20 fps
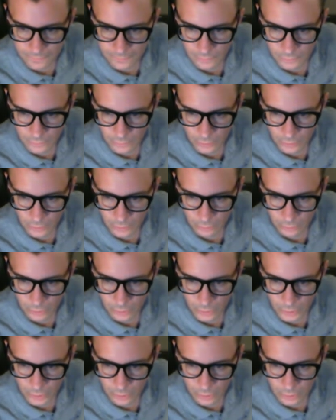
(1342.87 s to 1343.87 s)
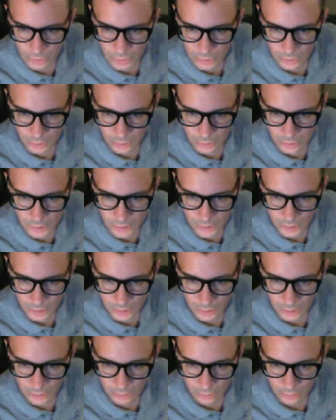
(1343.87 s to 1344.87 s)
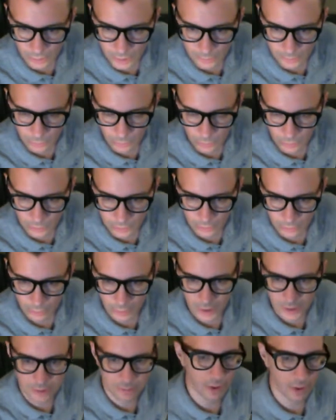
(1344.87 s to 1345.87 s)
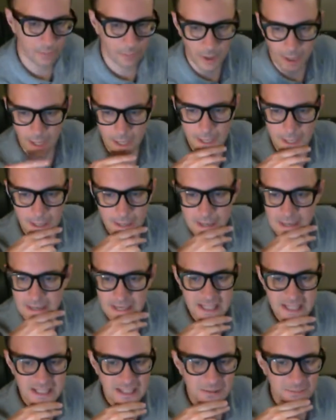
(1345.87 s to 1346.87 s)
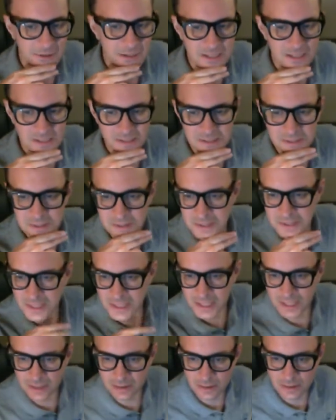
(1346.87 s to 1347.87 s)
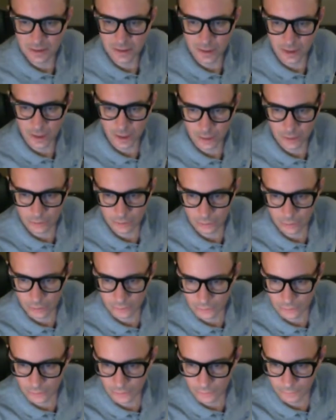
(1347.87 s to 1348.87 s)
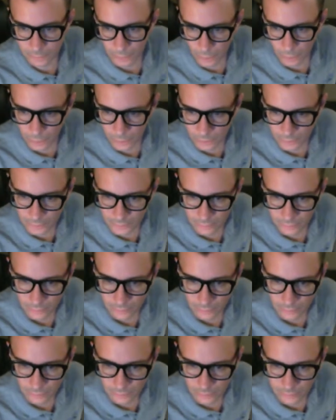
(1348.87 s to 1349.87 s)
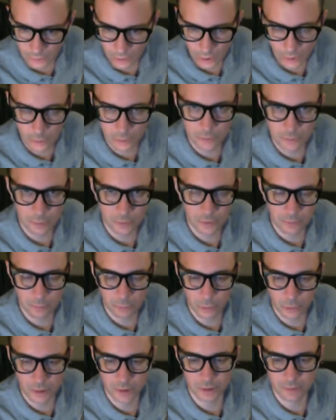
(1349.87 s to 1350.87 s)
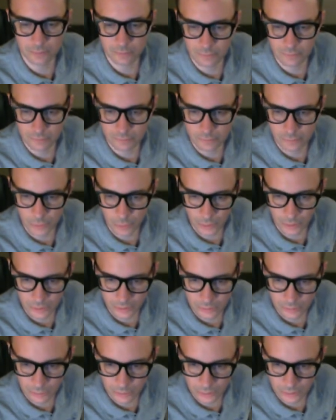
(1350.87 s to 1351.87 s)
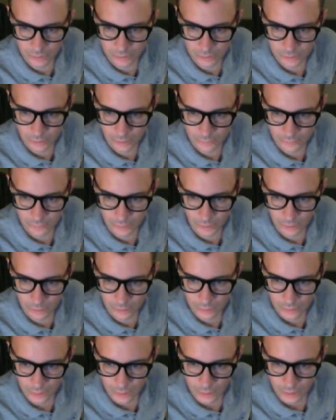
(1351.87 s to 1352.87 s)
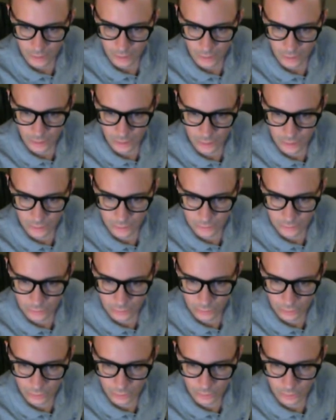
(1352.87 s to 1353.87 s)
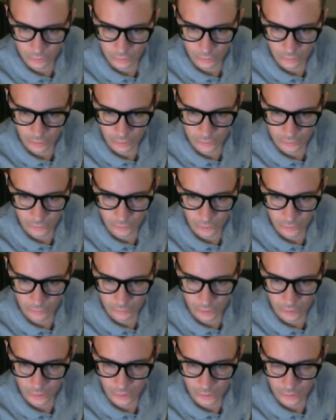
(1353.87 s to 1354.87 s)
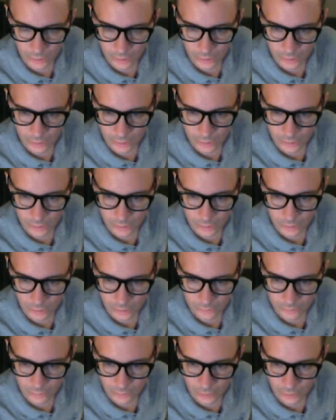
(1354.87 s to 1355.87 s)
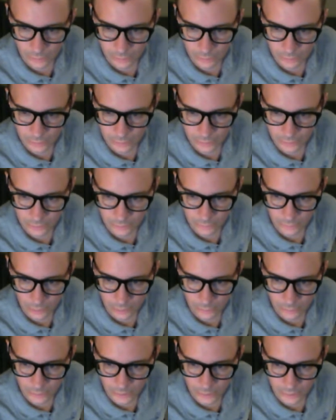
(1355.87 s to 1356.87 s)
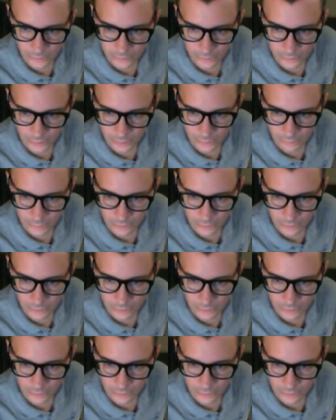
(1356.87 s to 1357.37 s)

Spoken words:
Plug in one of your controllers and your keyboard to the Raspberry Pi. Please insert the SD card you have just burned. Oh, I was supposed to burn it. Alright, well, let's start a fire. And turn on the Raspberry Pi after a couple of minutes of automatic setup.